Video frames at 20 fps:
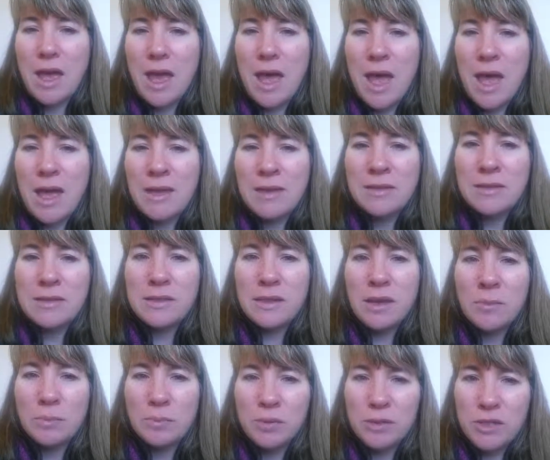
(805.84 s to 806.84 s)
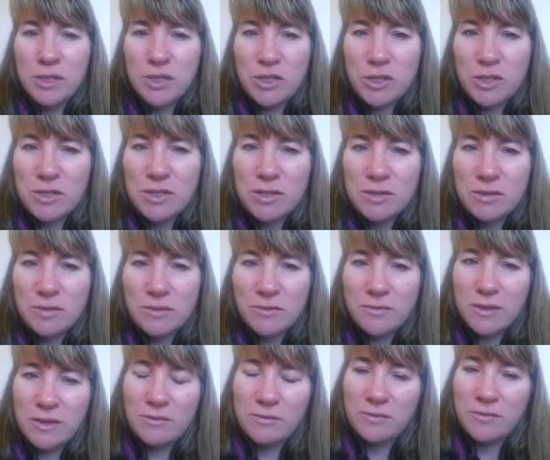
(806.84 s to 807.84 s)
As a producer
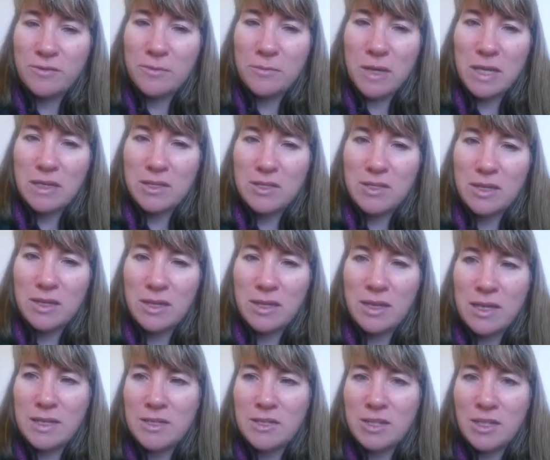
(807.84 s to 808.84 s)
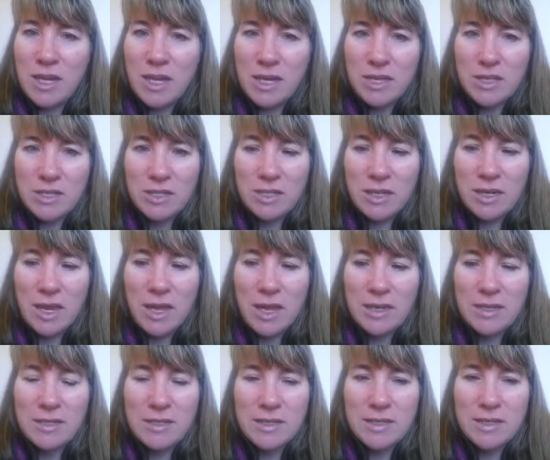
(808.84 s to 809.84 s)
of information and education and
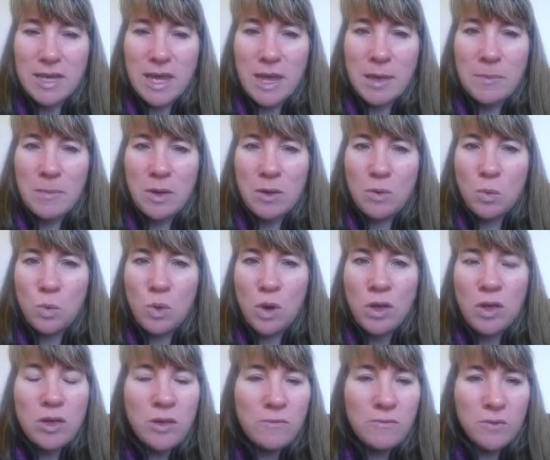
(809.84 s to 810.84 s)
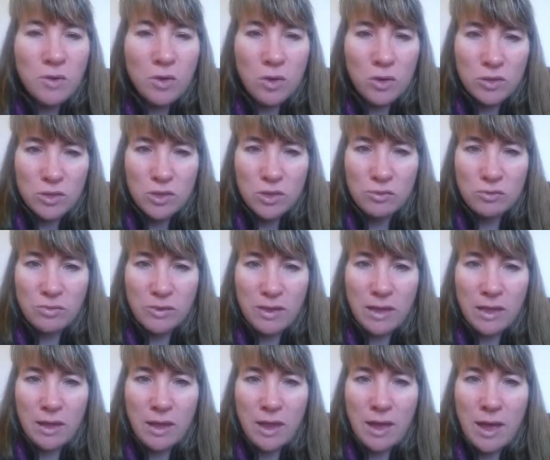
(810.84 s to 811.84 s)
entertainment, what you've got to
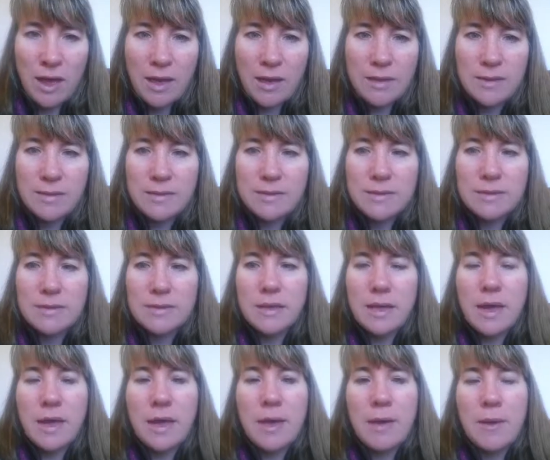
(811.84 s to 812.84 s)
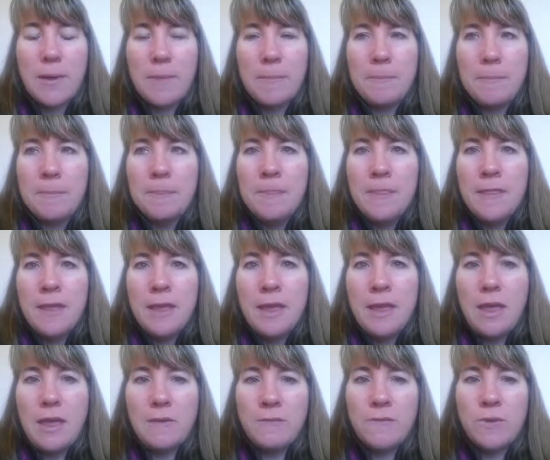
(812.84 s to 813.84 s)
realise,
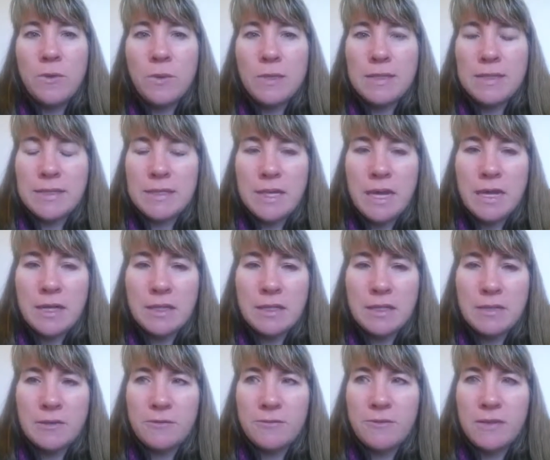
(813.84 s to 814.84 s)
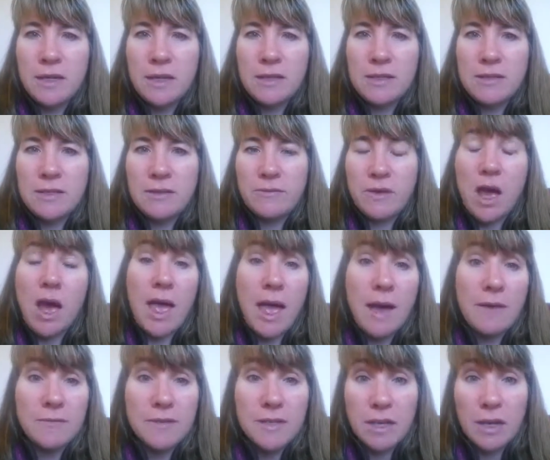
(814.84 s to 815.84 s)
if you are starting to feel as if I
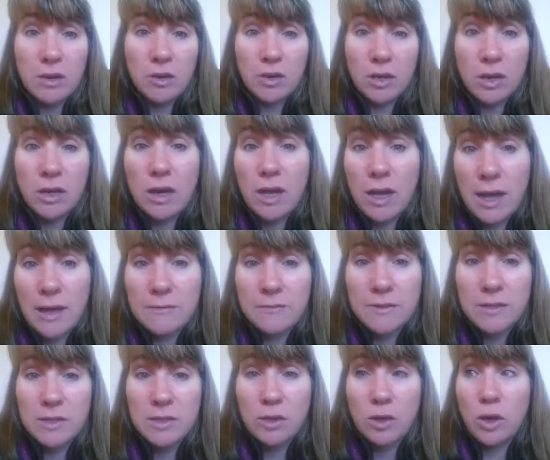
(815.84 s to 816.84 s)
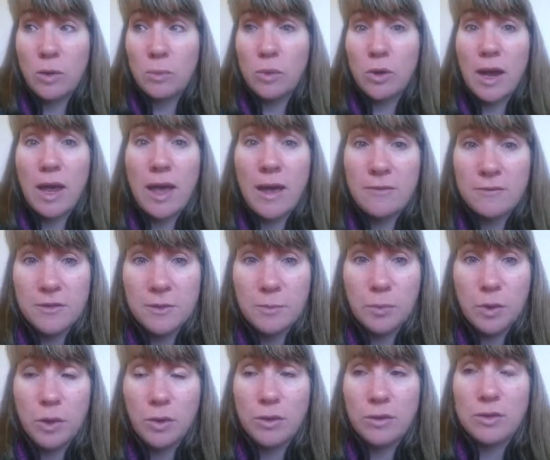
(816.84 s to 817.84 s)
have to get on and I have to scope, or I have to
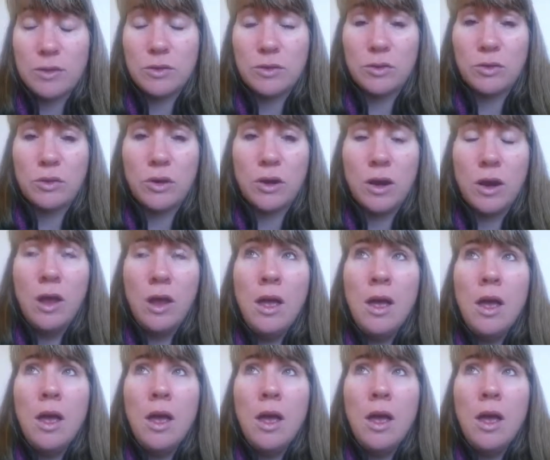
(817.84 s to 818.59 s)
post, or,